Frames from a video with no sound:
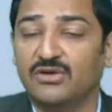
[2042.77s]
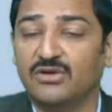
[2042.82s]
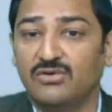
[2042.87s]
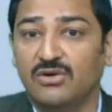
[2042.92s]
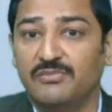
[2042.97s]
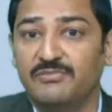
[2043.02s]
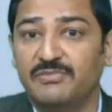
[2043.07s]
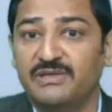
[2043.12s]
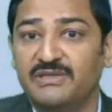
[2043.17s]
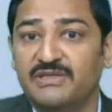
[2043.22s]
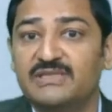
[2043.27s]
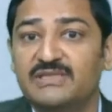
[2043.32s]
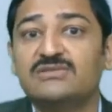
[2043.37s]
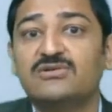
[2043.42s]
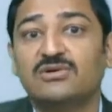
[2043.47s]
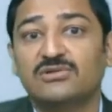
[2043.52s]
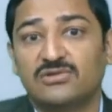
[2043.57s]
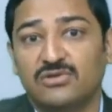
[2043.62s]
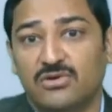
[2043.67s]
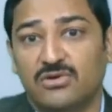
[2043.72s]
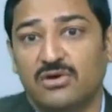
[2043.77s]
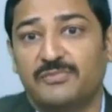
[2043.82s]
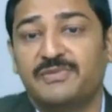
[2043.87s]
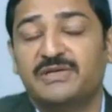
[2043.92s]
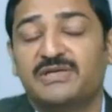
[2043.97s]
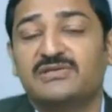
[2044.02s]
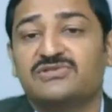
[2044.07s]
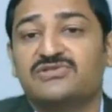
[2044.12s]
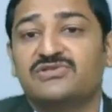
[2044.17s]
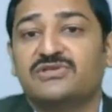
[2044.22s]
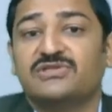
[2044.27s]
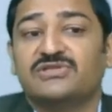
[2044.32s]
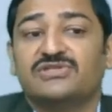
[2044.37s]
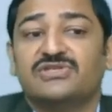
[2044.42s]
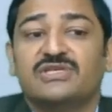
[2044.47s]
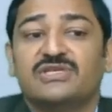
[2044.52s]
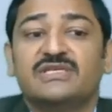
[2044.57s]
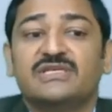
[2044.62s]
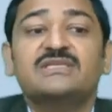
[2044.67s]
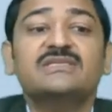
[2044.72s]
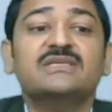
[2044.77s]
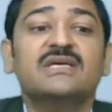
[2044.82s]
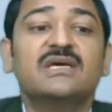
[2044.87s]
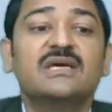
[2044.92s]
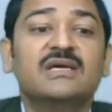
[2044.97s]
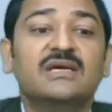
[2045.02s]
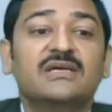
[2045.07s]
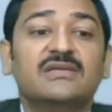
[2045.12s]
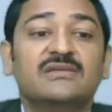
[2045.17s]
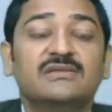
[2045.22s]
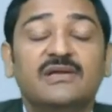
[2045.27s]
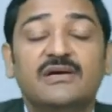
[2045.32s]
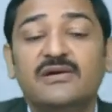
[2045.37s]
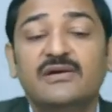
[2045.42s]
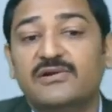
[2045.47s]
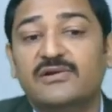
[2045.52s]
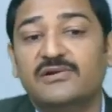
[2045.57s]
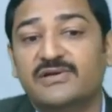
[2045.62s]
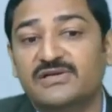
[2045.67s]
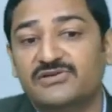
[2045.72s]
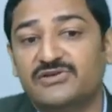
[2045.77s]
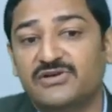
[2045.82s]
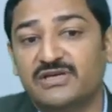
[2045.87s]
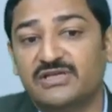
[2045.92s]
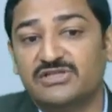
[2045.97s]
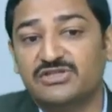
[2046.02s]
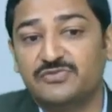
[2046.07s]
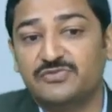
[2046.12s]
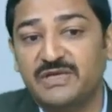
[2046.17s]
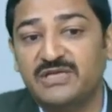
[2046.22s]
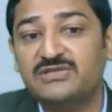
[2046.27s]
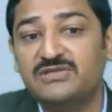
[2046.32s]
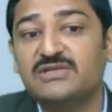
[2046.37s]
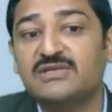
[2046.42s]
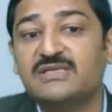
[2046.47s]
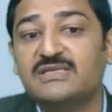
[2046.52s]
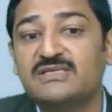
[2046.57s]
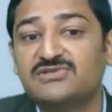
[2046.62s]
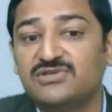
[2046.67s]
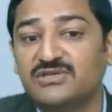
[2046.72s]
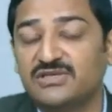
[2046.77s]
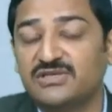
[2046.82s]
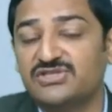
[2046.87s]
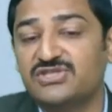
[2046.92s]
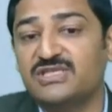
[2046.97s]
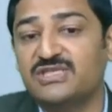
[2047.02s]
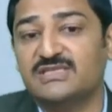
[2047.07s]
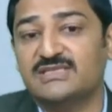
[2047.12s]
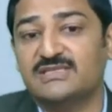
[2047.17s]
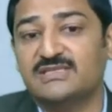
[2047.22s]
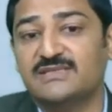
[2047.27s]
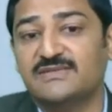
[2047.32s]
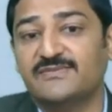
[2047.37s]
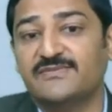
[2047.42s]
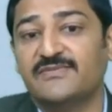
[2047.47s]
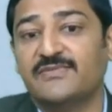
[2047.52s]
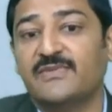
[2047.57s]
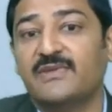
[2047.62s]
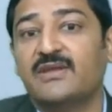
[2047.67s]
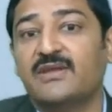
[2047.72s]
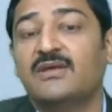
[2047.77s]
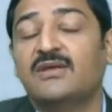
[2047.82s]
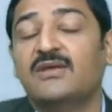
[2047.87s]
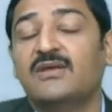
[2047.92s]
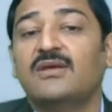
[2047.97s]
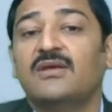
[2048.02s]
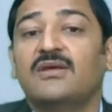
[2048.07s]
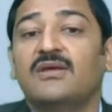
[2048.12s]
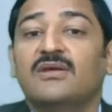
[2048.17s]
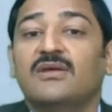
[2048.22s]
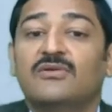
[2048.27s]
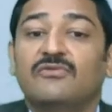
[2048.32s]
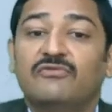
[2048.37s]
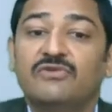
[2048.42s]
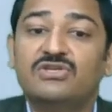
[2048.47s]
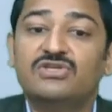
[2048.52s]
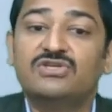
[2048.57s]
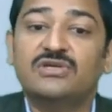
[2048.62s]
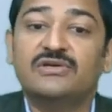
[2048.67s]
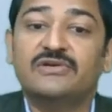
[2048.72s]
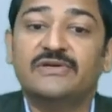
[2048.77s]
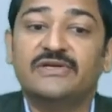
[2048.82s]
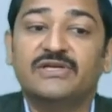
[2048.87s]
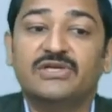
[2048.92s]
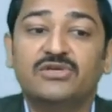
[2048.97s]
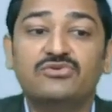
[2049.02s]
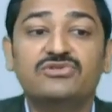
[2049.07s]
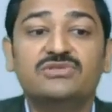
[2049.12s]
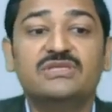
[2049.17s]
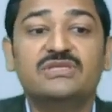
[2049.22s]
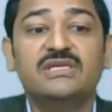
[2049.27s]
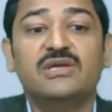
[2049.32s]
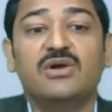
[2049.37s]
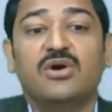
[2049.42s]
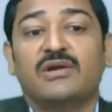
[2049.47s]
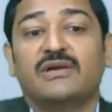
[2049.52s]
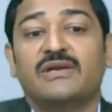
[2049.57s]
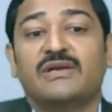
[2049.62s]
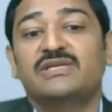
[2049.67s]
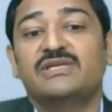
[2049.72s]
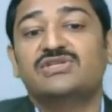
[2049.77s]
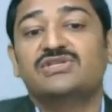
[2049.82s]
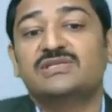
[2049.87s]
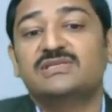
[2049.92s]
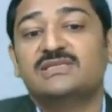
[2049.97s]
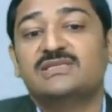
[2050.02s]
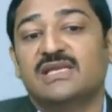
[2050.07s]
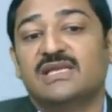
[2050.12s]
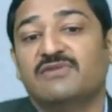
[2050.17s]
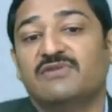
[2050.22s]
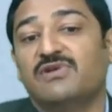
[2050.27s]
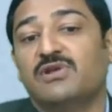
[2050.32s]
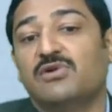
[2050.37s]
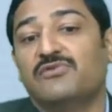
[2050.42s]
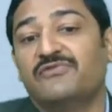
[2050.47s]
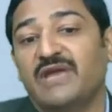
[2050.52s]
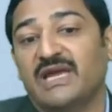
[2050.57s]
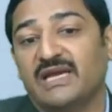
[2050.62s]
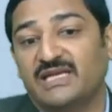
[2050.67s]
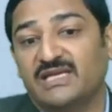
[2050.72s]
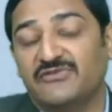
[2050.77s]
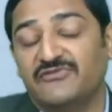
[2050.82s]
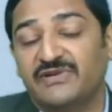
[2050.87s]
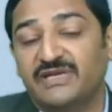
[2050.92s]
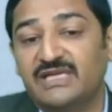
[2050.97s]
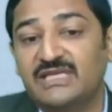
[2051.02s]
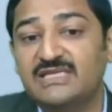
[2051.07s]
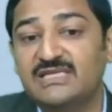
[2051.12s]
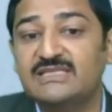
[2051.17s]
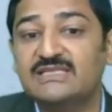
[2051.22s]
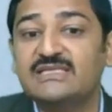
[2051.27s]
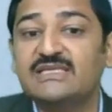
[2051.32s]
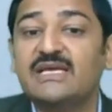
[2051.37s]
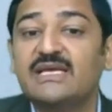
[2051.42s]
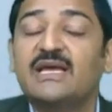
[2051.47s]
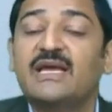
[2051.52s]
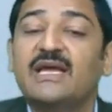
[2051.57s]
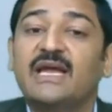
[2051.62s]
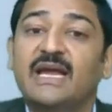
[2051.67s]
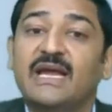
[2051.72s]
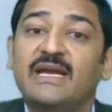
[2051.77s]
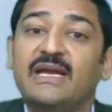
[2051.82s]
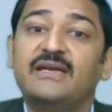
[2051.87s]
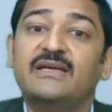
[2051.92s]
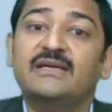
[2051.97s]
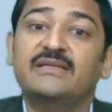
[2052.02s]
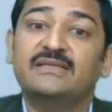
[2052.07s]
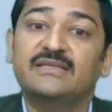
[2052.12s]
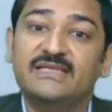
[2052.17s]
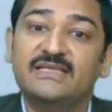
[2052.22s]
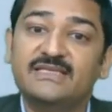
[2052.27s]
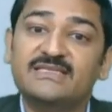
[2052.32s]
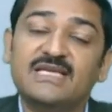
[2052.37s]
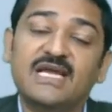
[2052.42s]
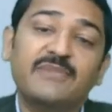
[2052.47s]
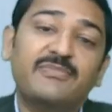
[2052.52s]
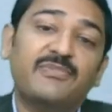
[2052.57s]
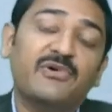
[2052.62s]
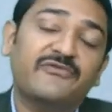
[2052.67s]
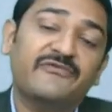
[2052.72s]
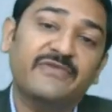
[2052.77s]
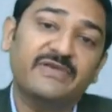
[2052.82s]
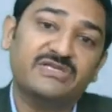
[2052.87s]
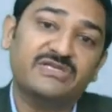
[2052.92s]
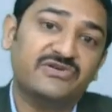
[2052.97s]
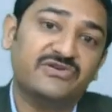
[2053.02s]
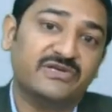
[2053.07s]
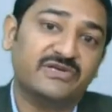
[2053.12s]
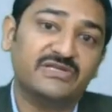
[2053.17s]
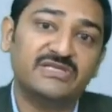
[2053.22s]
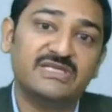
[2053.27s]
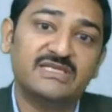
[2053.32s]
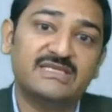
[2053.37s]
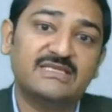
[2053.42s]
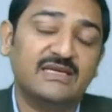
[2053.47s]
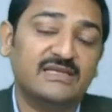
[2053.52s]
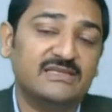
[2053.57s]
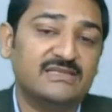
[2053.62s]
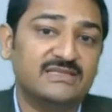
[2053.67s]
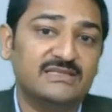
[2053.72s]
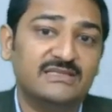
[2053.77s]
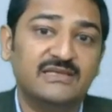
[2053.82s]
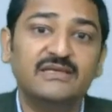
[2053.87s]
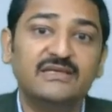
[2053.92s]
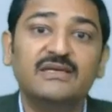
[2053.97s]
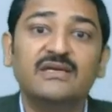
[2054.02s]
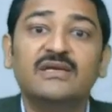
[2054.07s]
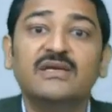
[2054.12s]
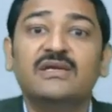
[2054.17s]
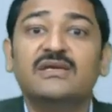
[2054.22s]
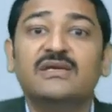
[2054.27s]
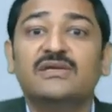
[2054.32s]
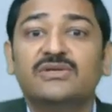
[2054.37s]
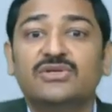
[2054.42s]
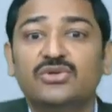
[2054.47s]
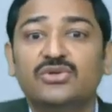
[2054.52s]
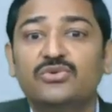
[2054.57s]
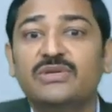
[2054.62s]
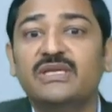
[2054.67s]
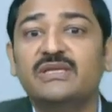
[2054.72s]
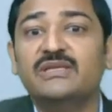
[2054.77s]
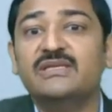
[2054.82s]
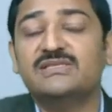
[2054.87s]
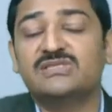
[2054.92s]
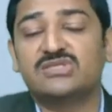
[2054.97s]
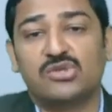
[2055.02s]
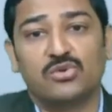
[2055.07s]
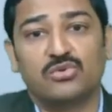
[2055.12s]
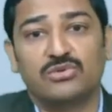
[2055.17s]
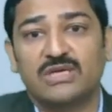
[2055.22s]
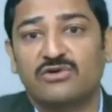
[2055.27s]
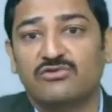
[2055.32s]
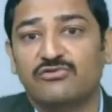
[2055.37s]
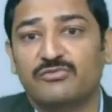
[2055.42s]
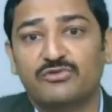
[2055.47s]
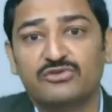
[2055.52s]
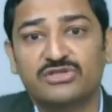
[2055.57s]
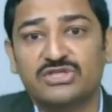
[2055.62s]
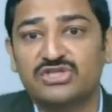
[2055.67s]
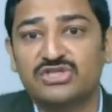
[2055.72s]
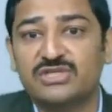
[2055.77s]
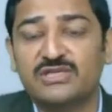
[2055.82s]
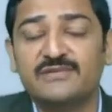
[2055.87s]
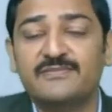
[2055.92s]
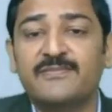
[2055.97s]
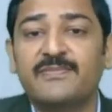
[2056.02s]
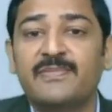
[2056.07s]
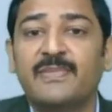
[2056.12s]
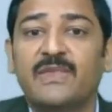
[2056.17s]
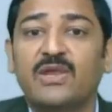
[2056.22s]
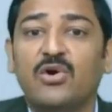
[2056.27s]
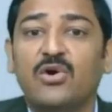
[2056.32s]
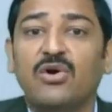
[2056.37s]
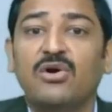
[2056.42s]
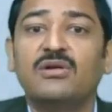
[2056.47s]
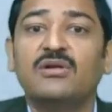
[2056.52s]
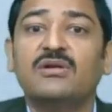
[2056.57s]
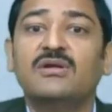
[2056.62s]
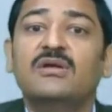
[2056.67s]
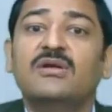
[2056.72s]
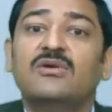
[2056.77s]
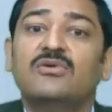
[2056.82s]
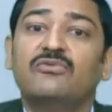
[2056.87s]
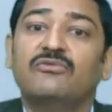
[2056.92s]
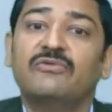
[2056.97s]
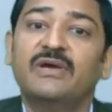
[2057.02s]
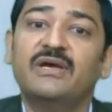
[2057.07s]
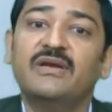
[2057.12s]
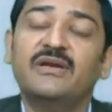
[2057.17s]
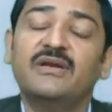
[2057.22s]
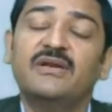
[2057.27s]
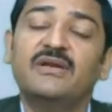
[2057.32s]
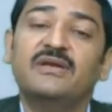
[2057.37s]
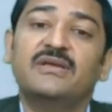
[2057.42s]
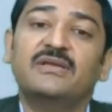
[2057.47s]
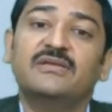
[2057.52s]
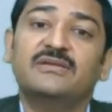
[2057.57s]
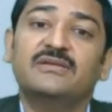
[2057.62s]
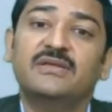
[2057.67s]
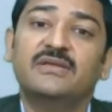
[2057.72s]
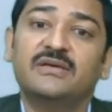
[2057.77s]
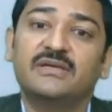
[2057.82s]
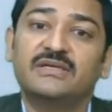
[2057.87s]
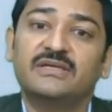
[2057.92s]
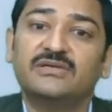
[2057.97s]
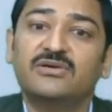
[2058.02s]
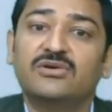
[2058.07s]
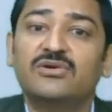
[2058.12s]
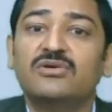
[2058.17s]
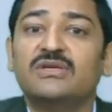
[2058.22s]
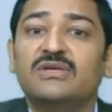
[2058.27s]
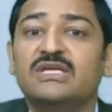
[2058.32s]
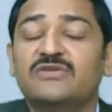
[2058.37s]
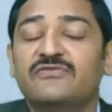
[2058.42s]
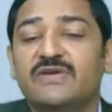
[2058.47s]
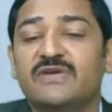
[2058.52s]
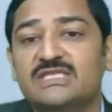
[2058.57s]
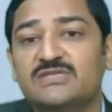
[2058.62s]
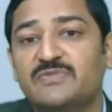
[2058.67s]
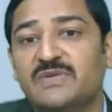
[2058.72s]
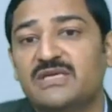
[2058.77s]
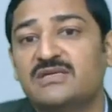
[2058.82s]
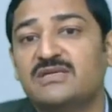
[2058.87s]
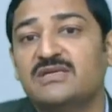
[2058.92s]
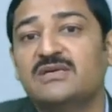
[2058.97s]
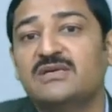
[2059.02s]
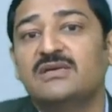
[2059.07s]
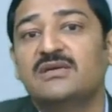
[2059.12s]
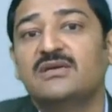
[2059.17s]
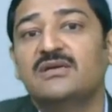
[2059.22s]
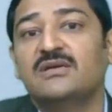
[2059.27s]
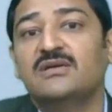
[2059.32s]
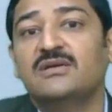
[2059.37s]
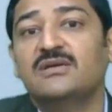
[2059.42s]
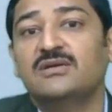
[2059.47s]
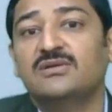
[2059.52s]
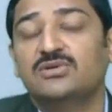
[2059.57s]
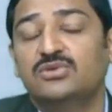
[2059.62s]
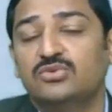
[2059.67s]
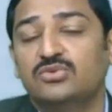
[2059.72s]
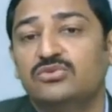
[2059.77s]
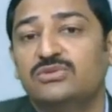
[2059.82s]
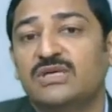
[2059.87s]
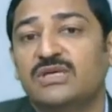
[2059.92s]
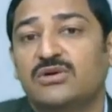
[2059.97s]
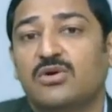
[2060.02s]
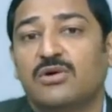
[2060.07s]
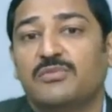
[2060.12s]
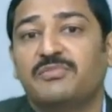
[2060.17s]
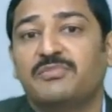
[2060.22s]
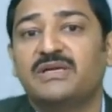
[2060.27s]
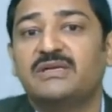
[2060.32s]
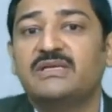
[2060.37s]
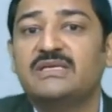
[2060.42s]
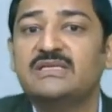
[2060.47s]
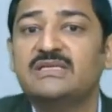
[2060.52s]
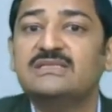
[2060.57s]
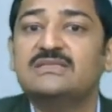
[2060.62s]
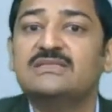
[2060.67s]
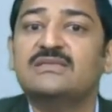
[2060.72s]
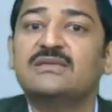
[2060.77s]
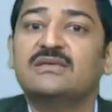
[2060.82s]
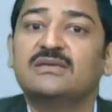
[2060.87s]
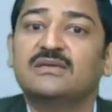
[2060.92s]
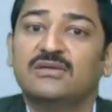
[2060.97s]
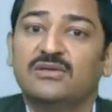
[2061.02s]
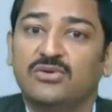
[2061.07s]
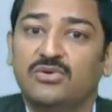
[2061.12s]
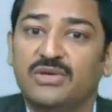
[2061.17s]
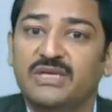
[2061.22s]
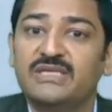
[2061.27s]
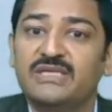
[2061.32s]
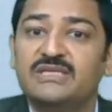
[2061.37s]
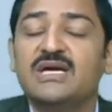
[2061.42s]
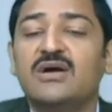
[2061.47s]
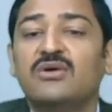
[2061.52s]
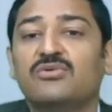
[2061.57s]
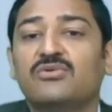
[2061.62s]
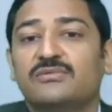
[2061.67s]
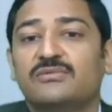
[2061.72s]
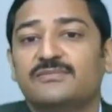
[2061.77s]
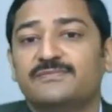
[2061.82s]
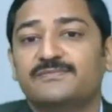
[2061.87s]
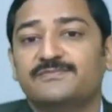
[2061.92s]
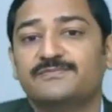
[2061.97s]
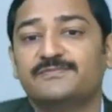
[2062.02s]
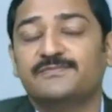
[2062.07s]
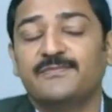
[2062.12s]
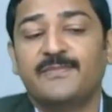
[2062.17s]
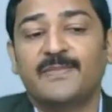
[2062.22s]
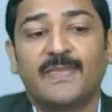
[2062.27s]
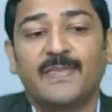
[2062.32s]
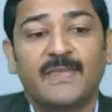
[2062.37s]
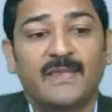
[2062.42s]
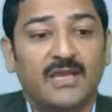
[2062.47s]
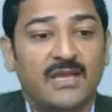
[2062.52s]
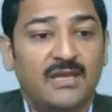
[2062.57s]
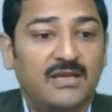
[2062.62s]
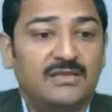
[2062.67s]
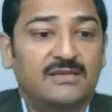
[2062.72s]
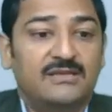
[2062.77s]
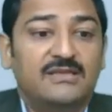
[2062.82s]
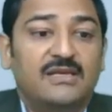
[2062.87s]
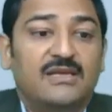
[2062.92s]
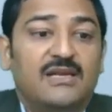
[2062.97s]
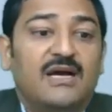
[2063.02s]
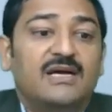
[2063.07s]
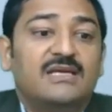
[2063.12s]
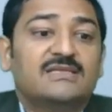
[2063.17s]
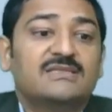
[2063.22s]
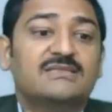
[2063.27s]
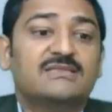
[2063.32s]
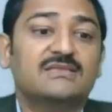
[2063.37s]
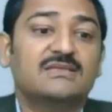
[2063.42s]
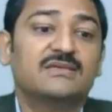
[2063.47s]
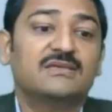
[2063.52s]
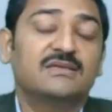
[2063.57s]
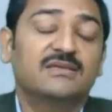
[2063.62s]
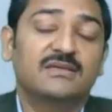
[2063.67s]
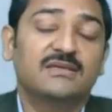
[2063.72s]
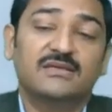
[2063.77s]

the corporate is, or the corporate strategy is, the retrenchment strategies, which reduce the organization's level of activities, and this type of strategy is considered during the slowdown position or where the return on investment to the corporate is going down. The last